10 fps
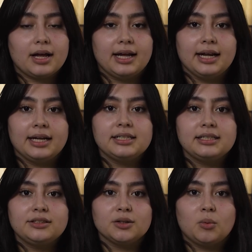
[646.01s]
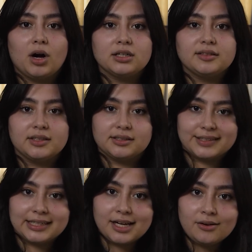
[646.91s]
and ending to the watch of this
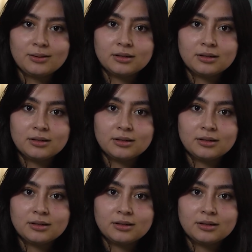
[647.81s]
video?